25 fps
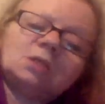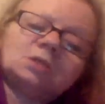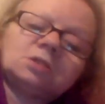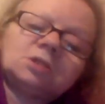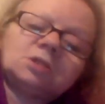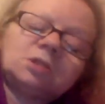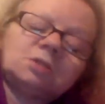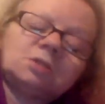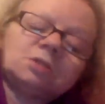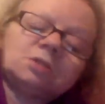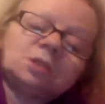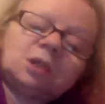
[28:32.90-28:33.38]

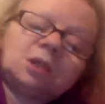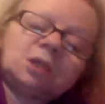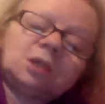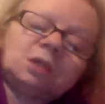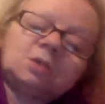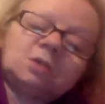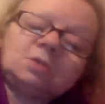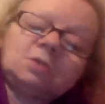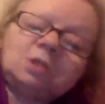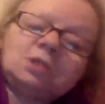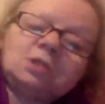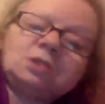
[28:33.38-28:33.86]
Don't think
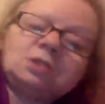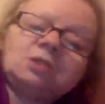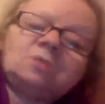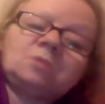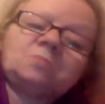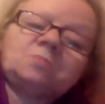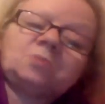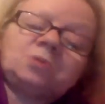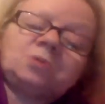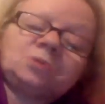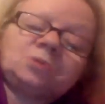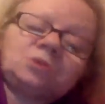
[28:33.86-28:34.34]
you end
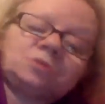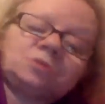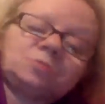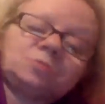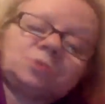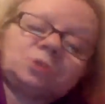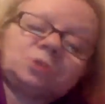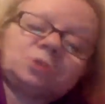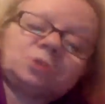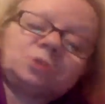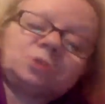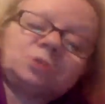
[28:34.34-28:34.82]
up in
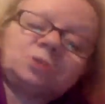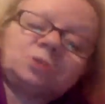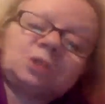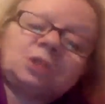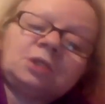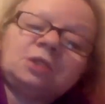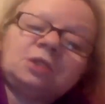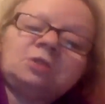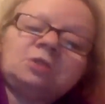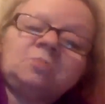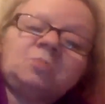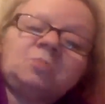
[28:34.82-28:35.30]
hospital and
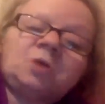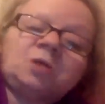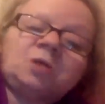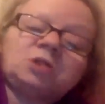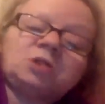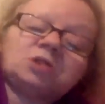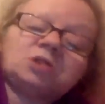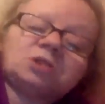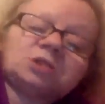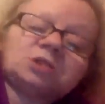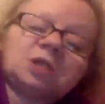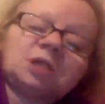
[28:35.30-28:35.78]
then you
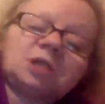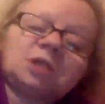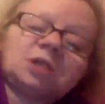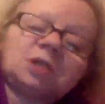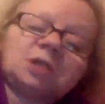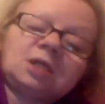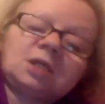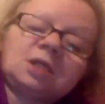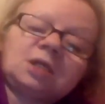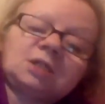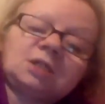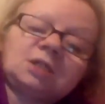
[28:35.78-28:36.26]
might just get a
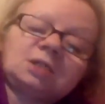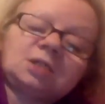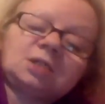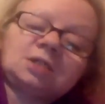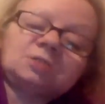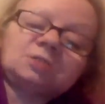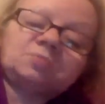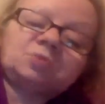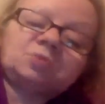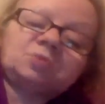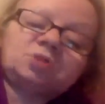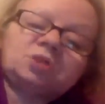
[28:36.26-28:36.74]
care
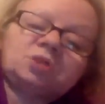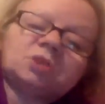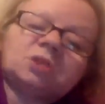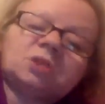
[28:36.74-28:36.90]
assessment.